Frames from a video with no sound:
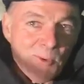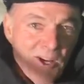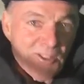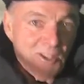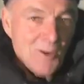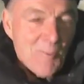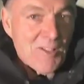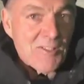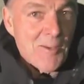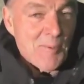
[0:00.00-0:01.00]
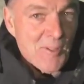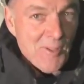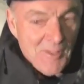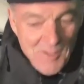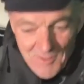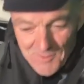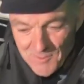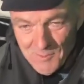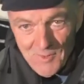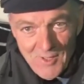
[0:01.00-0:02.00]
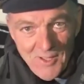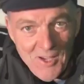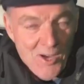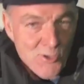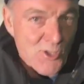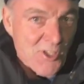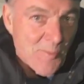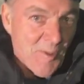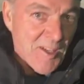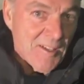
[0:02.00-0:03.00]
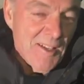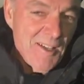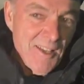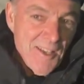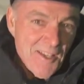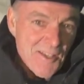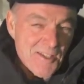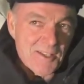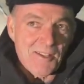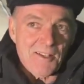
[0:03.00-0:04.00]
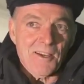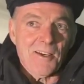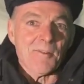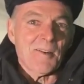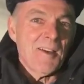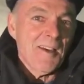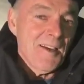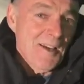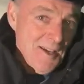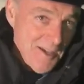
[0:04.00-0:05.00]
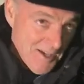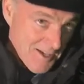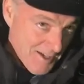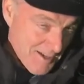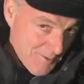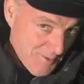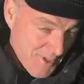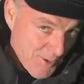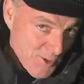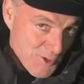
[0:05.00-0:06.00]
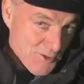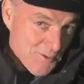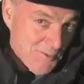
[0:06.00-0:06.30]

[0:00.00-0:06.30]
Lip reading: one thing minutes. About keeping the housekeeping is that there was